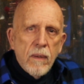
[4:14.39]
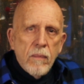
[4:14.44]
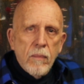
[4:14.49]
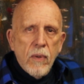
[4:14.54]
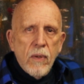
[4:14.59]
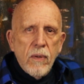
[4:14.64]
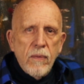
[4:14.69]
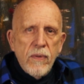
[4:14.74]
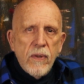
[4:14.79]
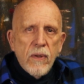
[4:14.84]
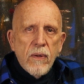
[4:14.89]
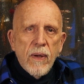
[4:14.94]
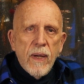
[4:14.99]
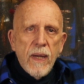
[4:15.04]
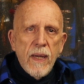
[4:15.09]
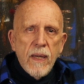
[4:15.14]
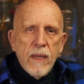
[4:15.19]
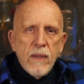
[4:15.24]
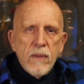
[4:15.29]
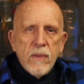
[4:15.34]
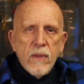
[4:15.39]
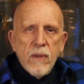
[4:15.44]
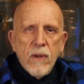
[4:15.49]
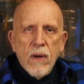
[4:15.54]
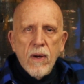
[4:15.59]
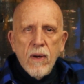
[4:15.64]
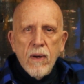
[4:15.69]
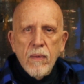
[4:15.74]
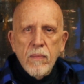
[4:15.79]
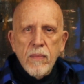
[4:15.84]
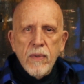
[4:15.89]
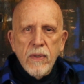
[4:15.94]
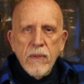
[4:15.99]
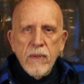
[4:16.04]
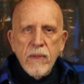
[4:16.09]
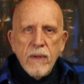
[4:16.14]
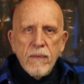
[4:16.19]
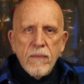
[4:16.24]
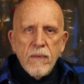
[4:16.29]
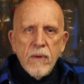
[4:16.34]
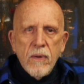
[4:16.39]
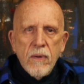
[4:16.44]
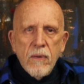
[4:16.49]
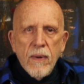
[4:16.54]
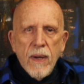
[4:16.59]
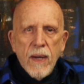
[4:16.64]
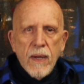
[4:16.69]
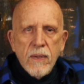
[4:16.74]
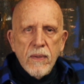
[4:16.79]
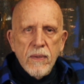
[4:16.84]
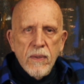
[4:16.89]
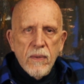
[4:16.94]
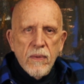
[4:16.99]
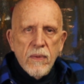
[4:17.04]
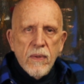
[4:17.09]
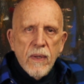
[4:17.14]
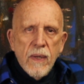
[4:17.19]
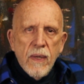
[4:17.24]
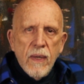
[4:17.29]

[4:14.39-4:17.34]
Move your hands and arms in different directions.